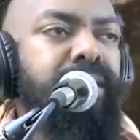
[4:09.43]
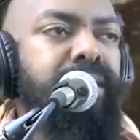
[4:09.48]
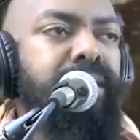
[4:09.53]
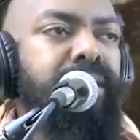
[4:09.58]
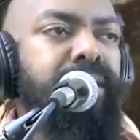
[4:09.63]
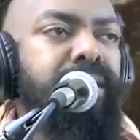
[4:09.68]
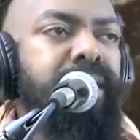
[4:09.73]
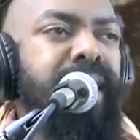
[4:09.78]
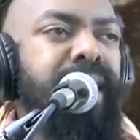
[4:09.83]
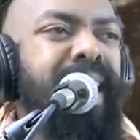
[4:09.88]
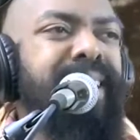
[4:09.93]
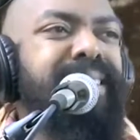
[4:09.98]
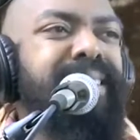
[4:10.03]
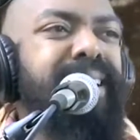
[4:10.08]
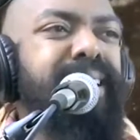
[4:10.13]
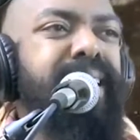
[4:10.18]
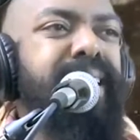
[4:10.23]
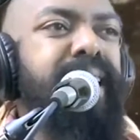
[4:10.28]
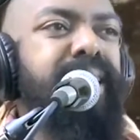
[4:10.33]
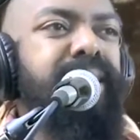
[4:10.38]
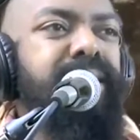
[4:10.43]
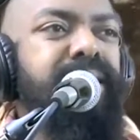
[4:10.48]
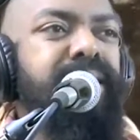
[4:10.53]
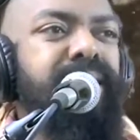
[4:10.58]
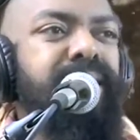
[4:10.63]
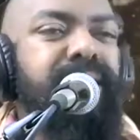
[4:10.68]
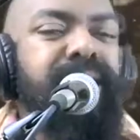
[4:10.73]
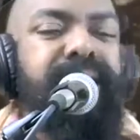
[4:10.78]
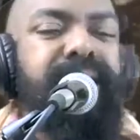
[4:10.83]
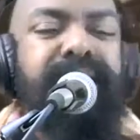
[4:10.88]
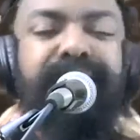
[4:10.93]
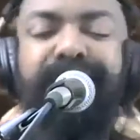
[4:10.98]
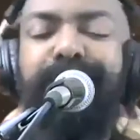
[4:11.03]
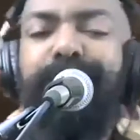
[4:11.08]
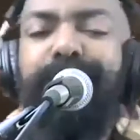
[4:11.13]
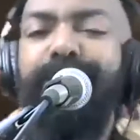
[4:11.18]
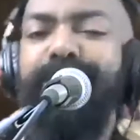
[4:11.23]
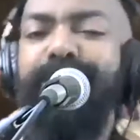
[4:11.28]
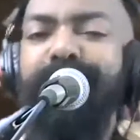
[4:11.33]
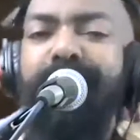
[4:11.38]
Yeah, I dedicate these
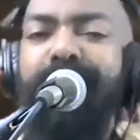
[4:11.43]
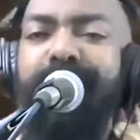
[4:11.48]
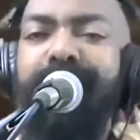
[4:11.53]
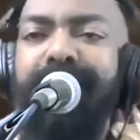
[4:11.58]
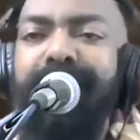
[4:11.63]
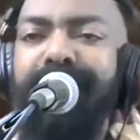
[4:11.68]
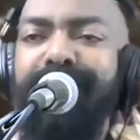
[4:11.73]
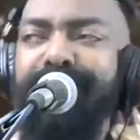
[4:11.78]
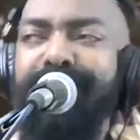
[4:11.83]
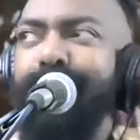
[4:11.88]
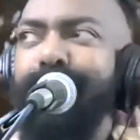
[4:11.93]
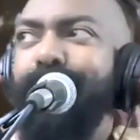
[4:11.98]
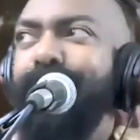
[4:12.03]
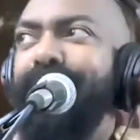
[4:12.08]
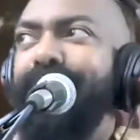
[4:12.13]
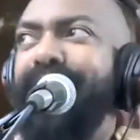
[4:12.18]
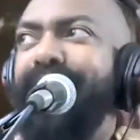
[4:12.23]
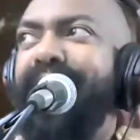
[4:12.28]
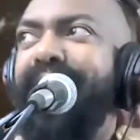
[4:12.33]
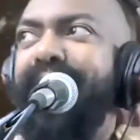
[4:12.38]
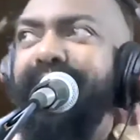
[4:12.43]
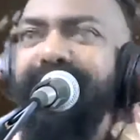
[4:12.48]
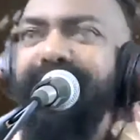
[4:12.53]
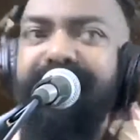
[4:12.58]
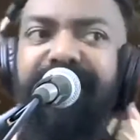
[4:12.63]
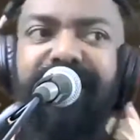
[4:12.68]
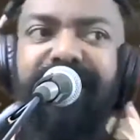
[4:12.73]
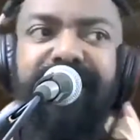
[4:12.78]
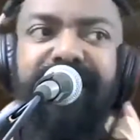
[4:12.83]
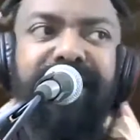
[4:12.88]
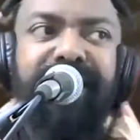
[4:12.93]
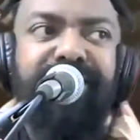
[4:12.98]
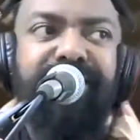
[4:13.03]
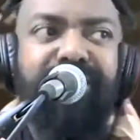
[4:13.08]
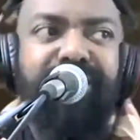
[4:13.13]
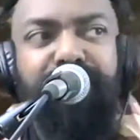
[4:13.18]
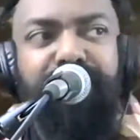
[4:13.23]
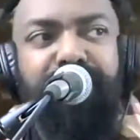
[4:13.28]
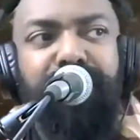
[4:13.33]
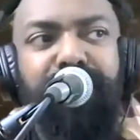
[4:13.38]
two songs for the holidays
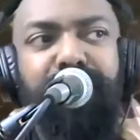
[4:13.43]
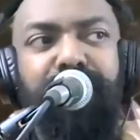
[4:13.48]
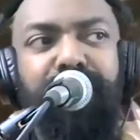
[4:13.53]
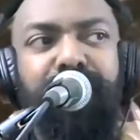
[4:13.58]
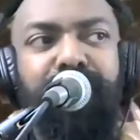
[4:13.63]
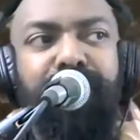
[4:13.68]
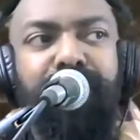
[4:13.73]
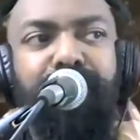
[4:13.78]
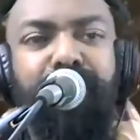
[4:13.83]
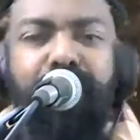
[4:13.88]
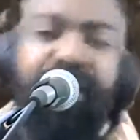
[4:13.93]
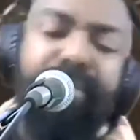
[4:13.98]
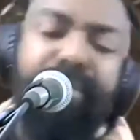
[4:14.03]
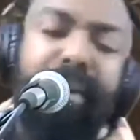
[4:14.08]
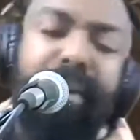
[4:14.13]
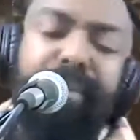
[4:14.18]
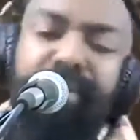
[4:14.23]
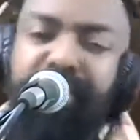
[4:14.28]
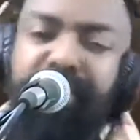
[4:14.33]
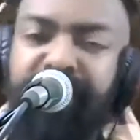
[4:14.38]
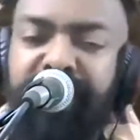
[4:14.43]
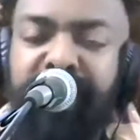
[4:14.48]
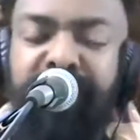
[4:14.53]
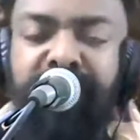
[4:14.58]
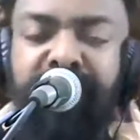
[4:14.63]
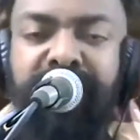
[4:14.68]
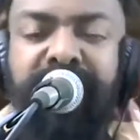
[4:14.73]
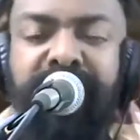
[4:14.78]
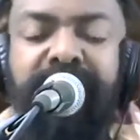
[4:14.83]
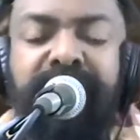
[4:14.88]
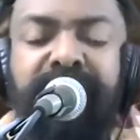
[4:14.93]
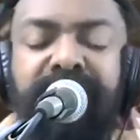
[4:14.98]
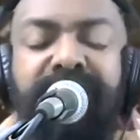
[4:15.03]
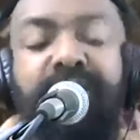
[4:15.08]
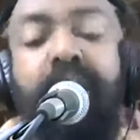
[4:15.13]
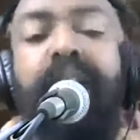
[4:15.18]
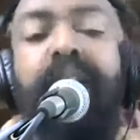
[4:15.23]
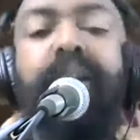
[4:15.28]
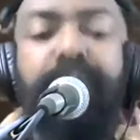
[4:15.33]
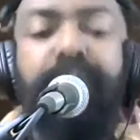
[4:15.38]
to all of my music teachers, and
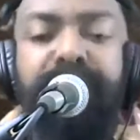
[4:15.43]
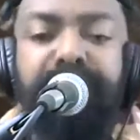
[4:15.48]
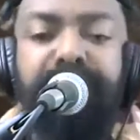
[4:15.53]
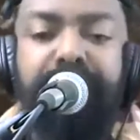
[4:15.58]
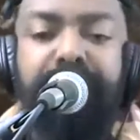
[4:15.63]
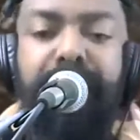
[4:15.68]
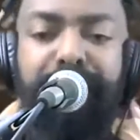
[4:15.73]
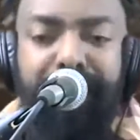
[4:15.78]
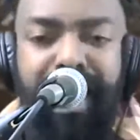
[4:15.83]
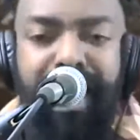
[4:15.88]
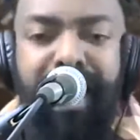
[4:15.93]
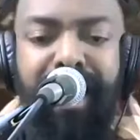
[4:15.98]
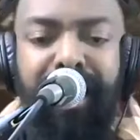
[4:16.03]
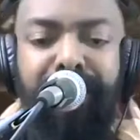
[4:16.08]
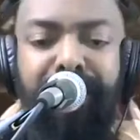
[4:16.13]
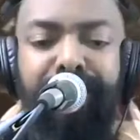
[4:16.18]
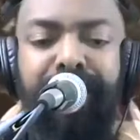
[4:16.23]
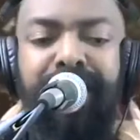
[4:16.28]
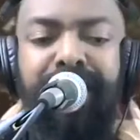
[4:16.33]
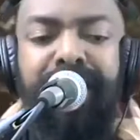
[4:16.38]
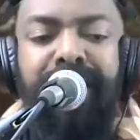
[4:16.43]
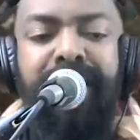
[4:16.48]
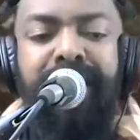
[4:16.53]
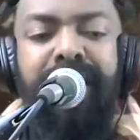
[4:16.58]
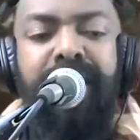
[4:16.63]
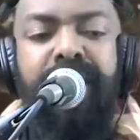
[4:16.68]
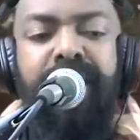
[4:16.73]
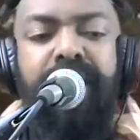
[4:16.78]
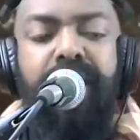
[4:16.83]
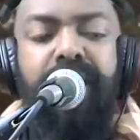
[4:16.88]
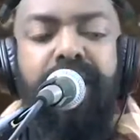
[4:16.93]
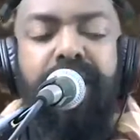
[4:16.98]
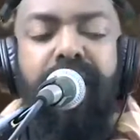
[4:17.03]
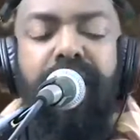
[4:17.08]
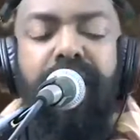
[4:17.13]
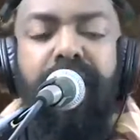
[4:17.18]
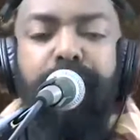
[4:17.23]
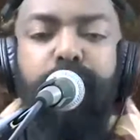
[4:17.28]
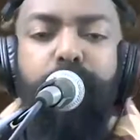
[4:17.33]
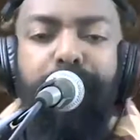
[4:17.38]
starting with my mom,
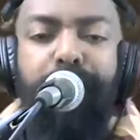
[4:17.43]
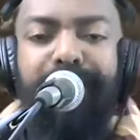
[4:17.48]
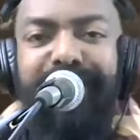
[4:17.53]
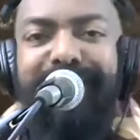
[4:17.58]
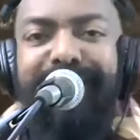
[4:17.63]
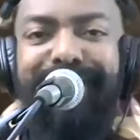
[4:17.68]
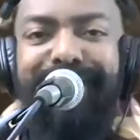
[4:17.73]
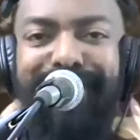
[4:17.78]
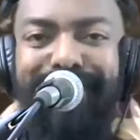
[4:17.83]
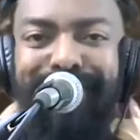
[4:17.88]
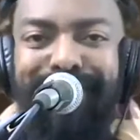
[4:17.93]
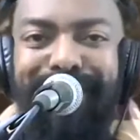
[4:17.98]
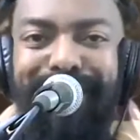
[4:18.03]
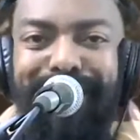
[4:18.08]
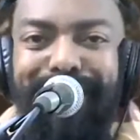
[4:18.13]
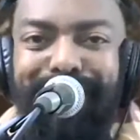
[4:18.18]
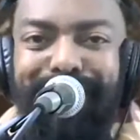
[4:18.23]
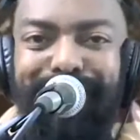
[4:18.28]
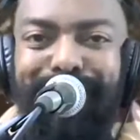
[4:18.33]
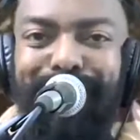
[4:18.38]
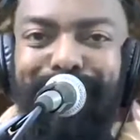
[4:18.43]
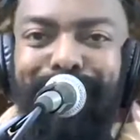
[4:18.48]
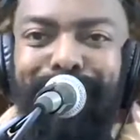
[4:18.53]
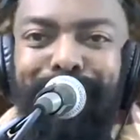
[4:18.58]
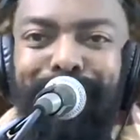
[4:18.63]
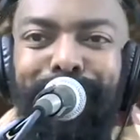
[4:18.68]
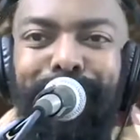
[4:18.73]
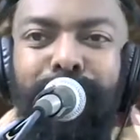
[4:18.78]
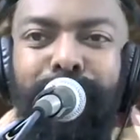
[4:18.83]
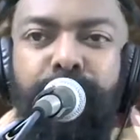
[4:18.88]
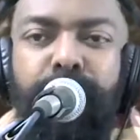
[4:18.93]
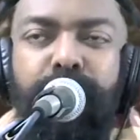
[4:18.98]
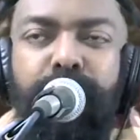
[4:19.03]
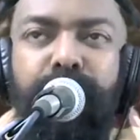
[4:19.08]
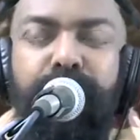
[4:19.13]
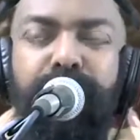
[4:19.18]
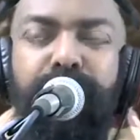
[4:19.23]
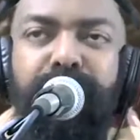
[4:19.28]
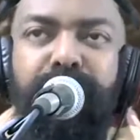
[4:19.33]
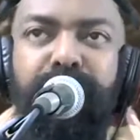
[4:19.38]
who I'm going to send this video to,
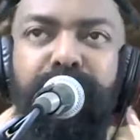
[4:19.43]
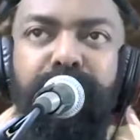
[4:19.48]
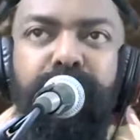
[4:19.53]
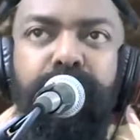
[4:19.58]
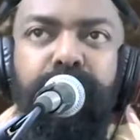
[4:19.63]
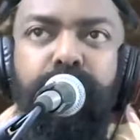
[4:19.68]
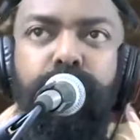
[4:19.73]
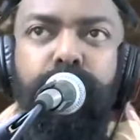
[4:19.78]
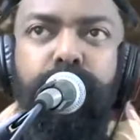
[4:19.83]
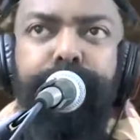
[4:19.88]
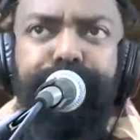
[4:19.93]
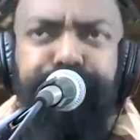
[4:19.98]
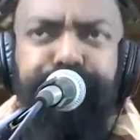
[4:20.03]
who